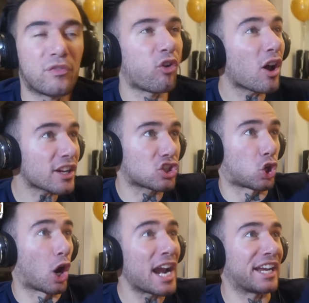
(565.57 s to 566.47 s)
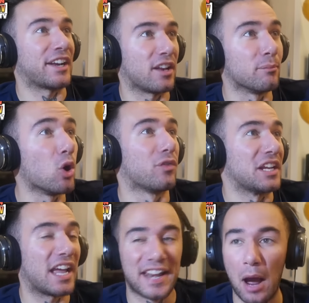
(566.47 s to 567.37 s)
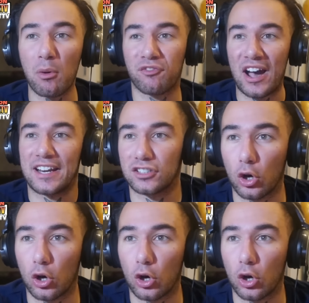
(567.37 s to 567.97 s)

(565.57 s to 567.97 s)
We fought a train in the movie, and now we're fighting